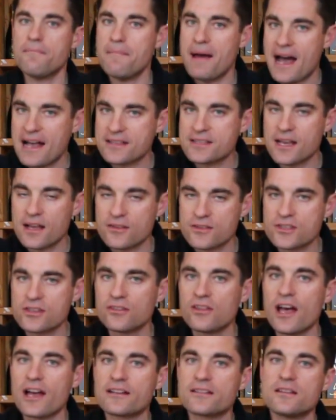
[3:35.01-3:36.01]
Massal
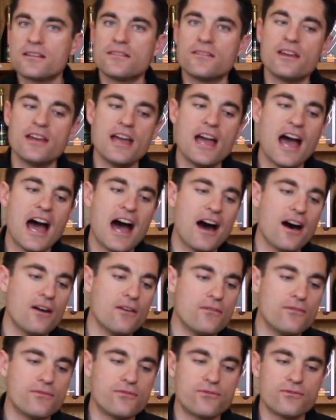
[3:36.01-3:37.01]
selected. They
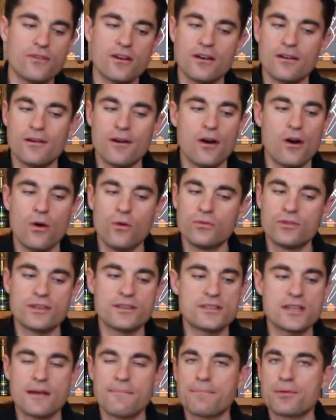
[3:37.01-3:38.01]
have only
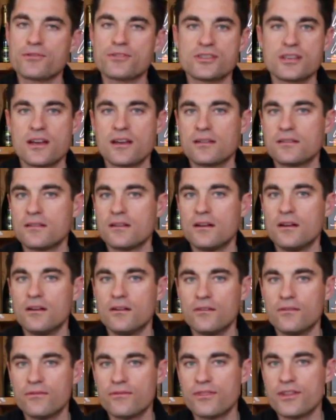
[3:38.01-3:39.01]
10%
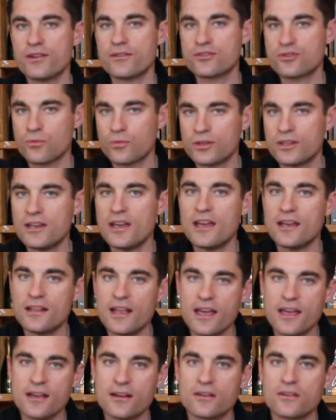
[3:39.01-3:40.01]
of their 28
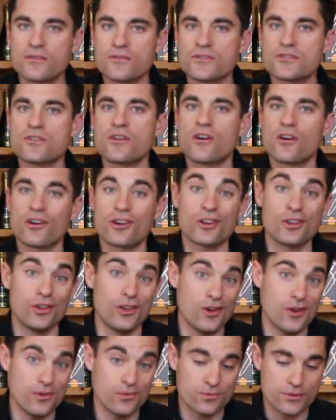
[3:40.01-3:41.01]
acres are
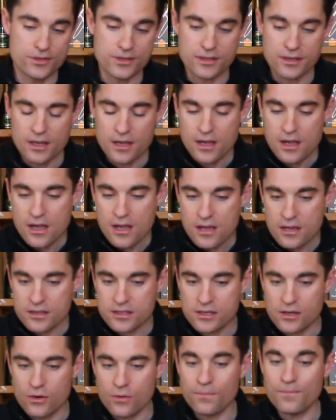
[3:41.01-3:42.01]
clones.
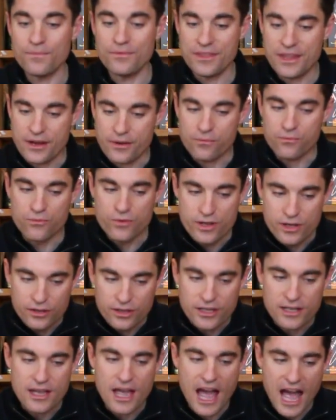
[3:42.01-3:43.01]
So they
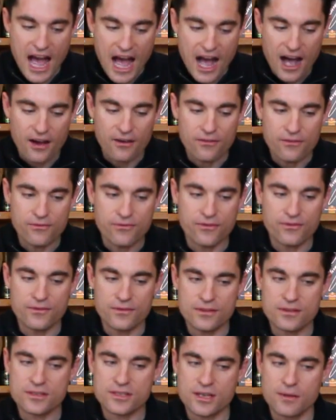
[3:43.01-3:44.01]
really have
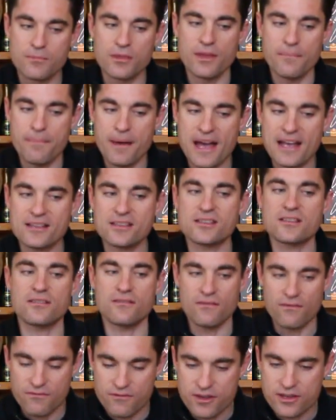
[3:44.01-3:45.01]
some of the best
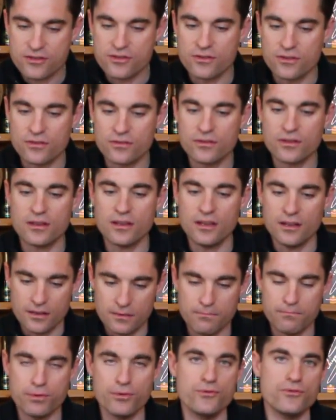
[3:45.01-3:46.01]
vineyard
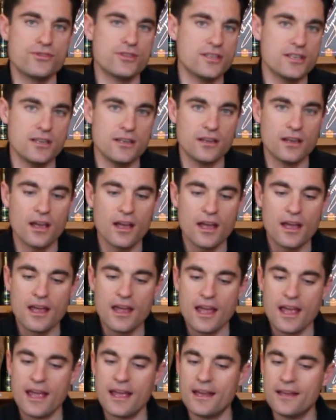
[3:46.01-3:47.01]
in Bouzy,
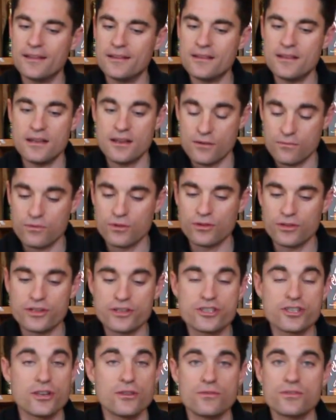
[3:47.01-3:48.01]
and it really
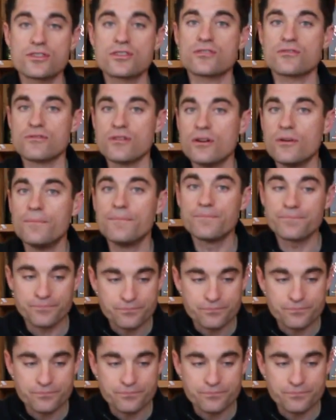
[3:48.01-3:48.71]
shows through.